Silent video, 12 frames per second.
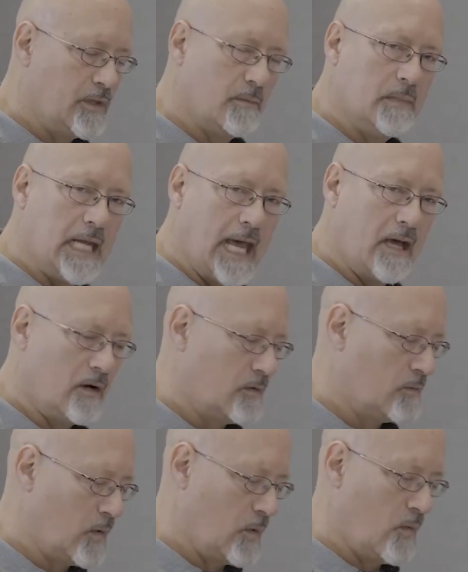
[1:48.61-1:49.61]
them
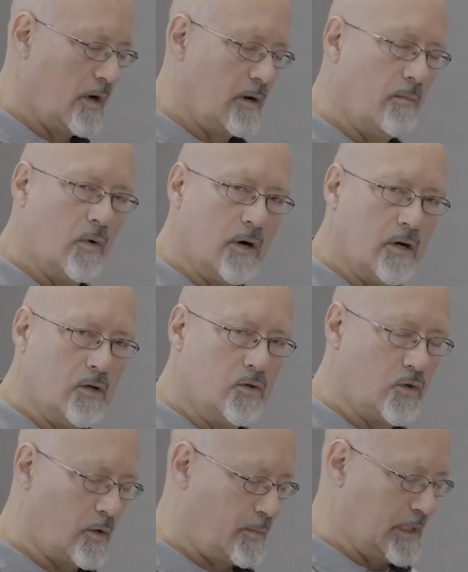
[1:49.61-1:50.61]
down. We want a more
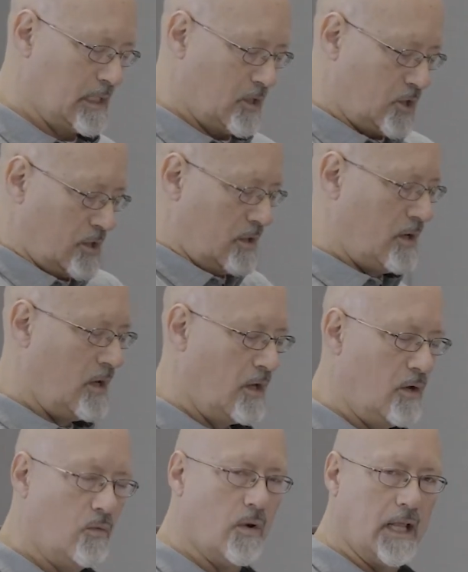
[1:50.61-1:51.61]
neutral position
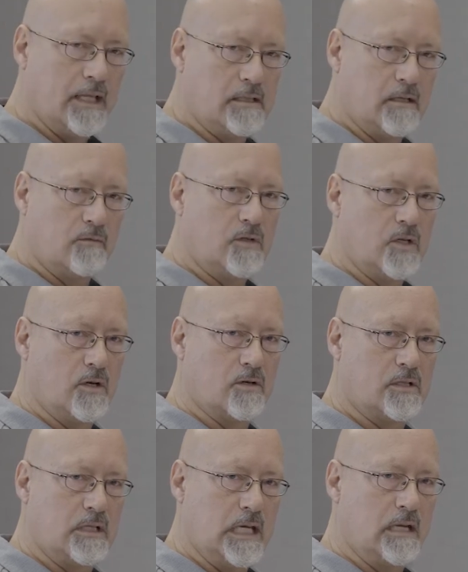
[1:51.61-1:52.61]
relative to your
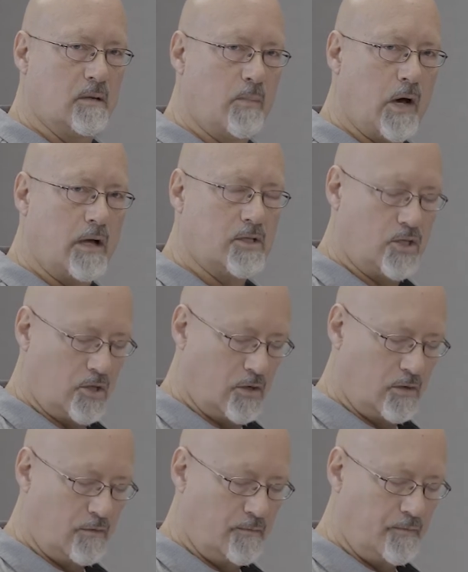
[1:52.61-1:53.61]
seated
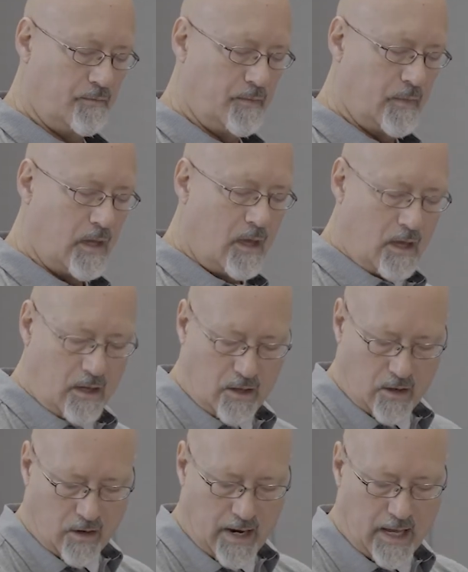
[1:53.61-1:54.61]
posture.
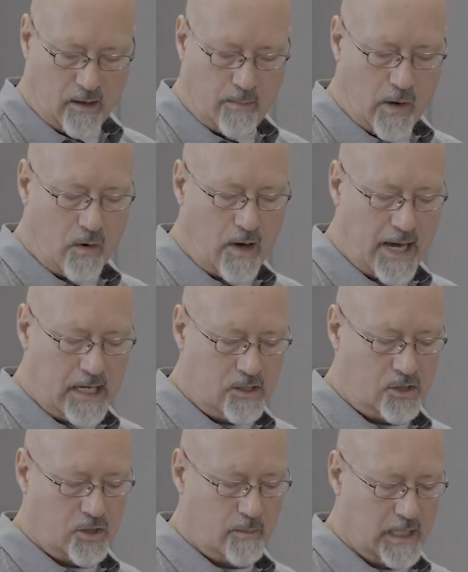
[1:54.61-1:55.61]
Your elbow
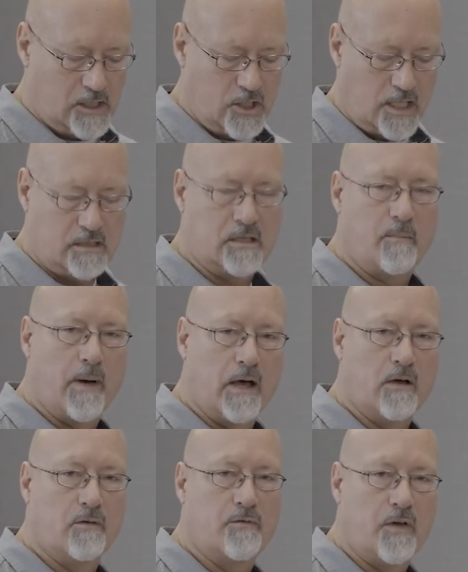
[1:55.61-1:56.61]
height should be just
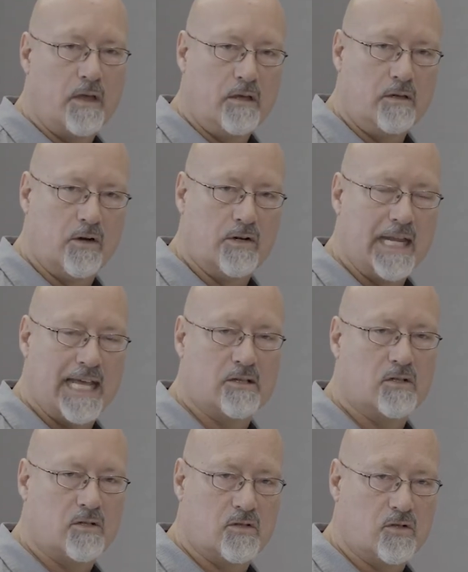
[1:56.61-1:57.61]
above your
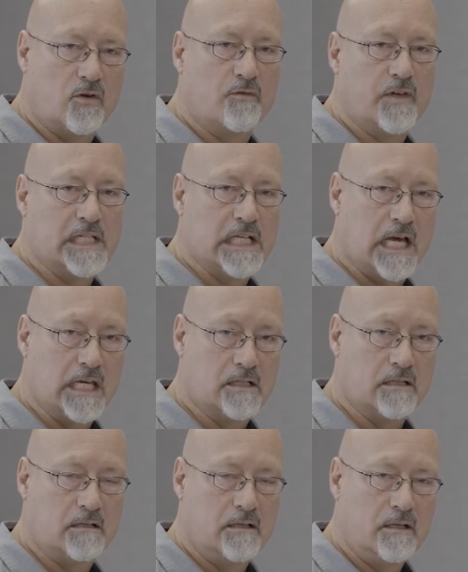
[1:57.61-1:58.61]
desk surface
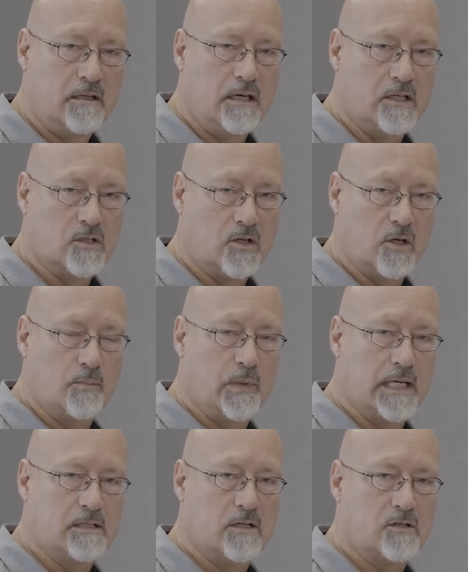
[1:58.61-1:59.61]
height is a good
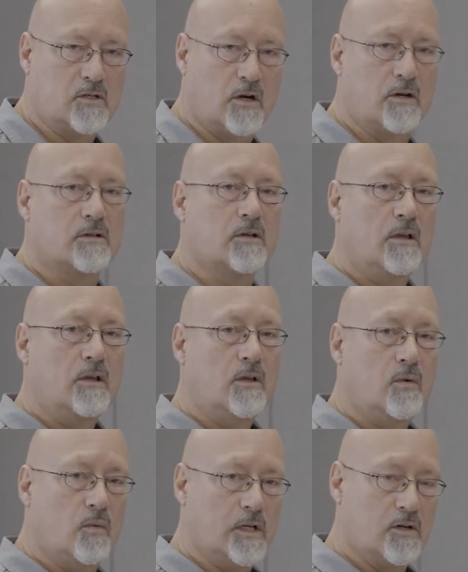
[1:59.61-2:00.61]
place to start
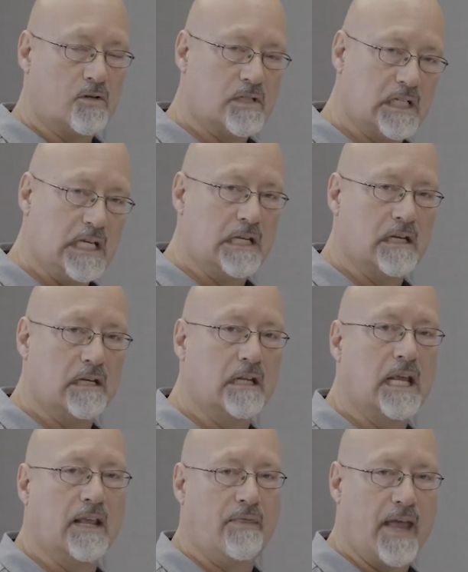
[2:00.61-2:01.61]
when you're seated
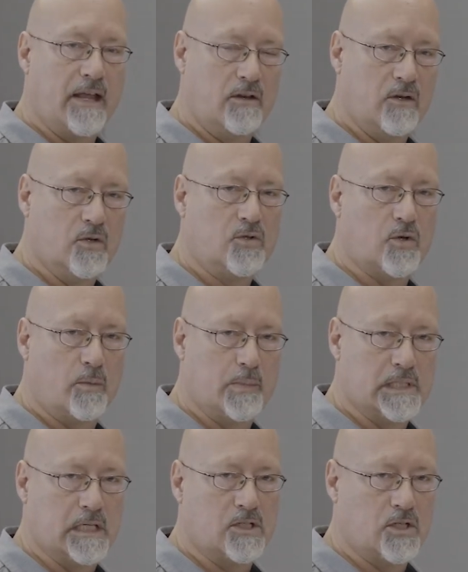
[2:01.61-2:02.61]
in that neutral
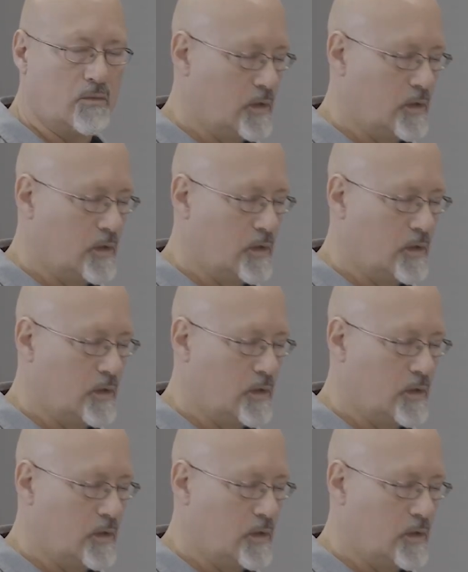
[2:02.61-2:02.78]
position